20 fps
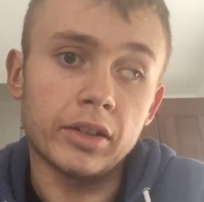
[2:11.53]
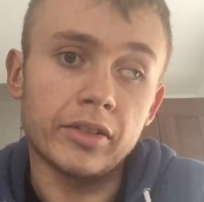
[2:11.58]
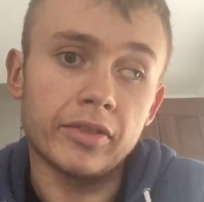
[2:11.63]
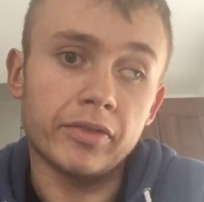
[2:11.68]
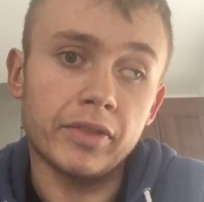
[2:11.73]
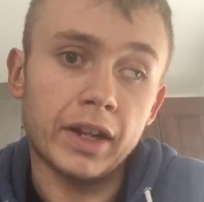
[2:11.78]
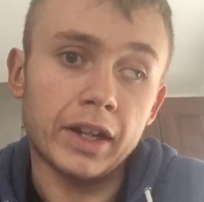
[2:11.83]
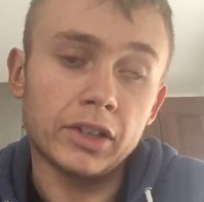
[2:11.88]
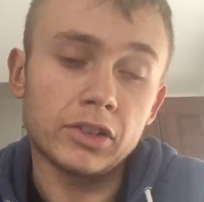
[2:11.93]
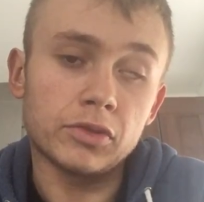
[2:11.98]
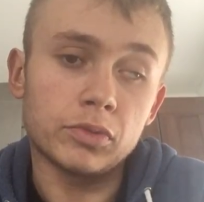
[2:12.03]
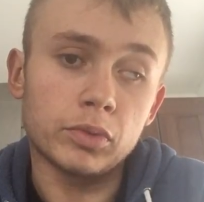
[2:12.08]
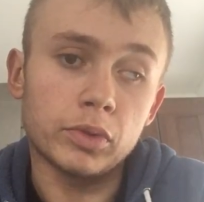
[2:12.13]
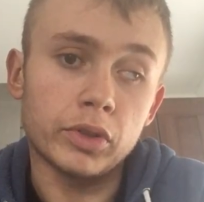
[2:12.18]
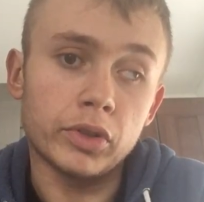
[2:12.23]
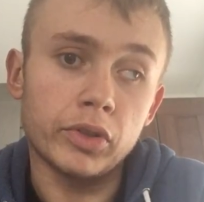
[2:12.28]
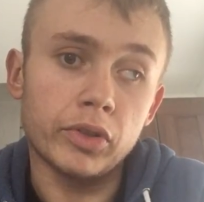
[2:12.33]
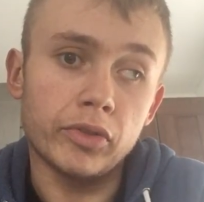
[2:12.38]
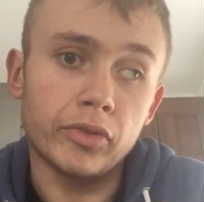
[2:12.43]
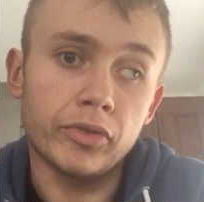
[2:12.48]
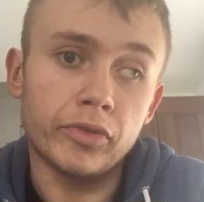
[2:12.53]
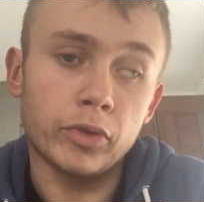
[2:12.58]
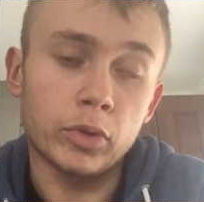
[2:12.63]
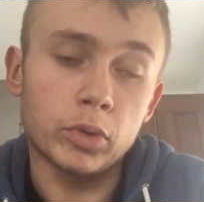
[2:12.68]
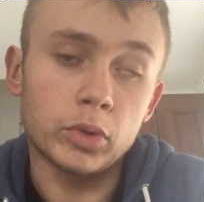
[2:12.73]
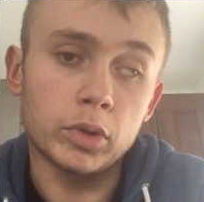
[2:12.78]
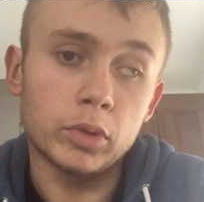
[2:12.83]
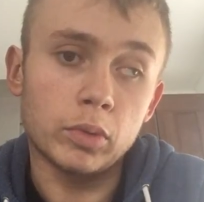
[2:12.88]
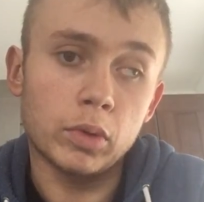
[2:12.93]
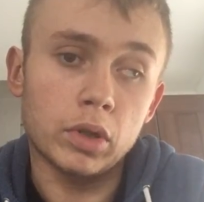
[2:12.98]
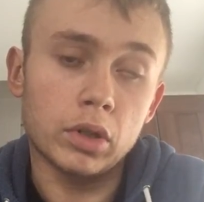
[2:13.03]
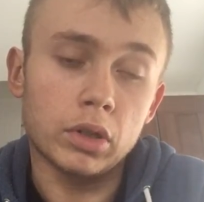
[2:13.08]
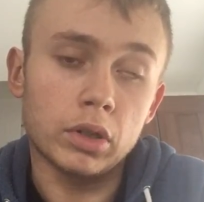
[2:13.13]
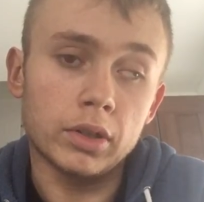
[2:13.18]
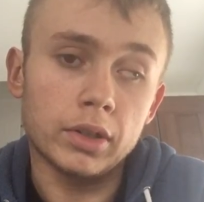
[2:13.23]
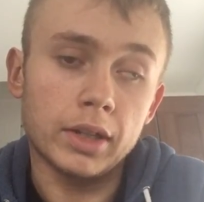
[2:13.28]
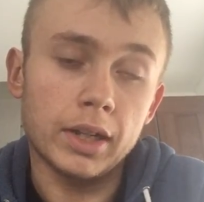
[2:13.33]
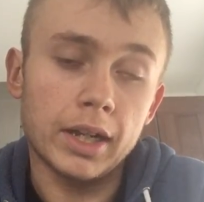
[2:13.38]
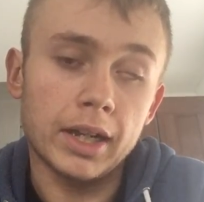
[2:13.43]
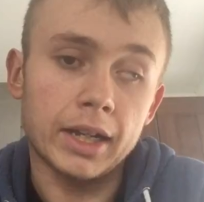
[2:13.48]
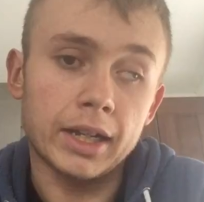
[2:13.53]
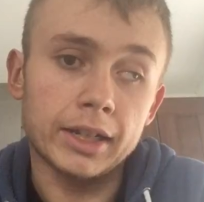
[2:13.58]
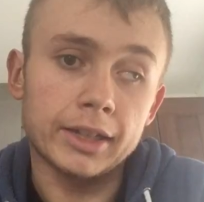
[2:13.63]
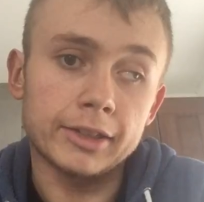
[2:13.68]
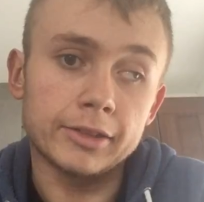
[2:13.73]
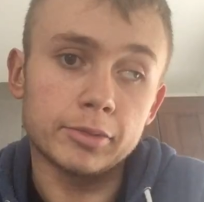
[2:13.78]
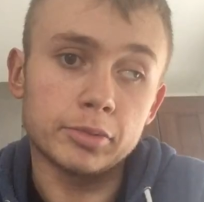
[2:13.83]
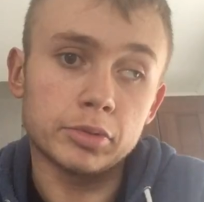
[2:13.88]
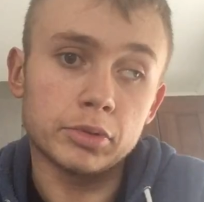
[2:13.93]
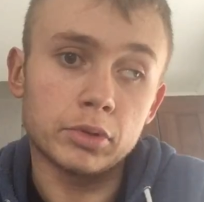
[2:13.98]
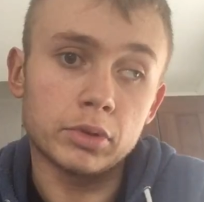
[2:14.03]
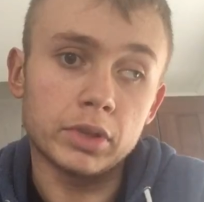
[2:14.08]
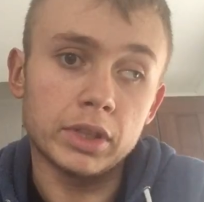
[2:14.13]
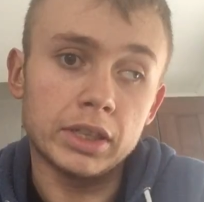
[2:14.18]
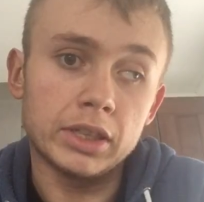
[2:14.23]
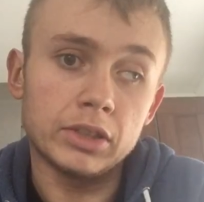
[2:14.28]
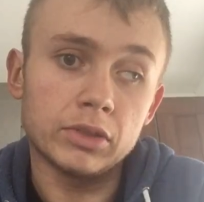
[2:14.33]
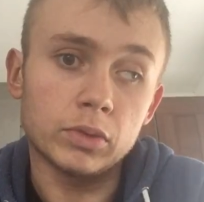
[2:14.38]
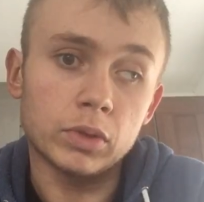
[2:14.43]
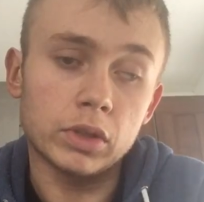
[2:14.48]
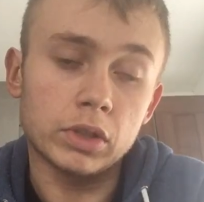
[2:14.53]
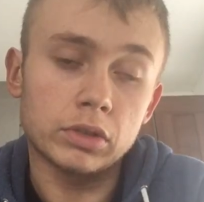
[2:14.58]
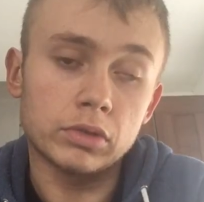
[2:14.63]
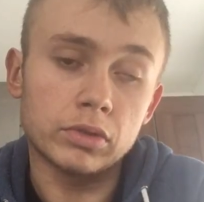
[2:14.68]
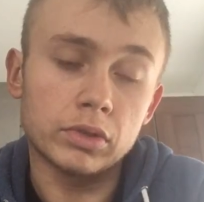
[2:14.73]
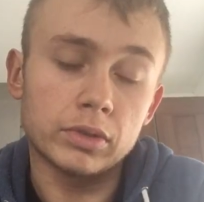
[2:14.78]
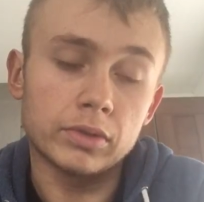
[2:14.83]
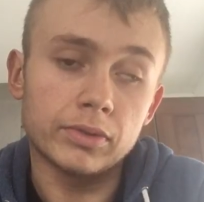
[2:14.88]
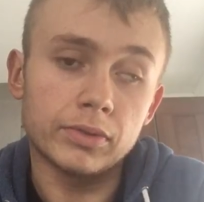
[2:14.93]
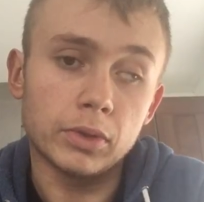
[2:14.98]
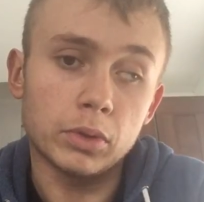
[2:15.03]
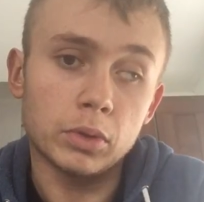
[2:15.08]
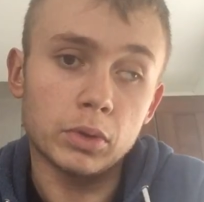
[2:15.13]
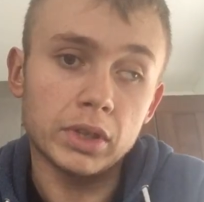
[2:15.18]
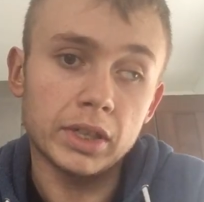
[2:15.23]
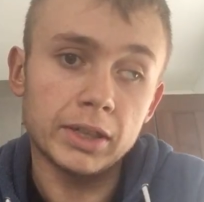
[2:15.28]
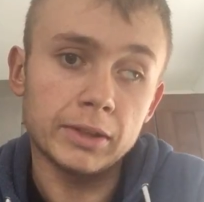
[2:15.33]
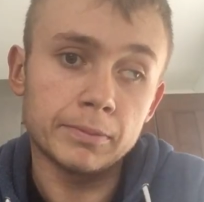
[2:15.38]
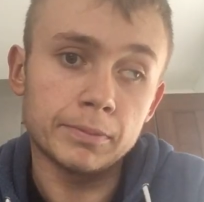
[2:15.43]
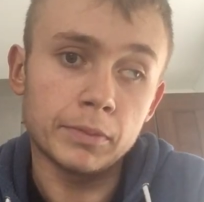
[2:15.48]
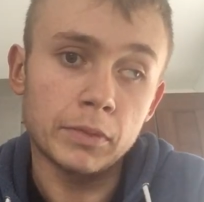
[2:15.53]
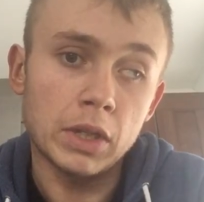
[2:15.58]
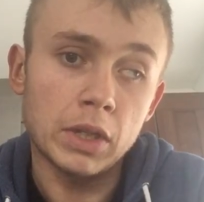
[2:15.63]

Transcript: fats were 41 and proteins were 140.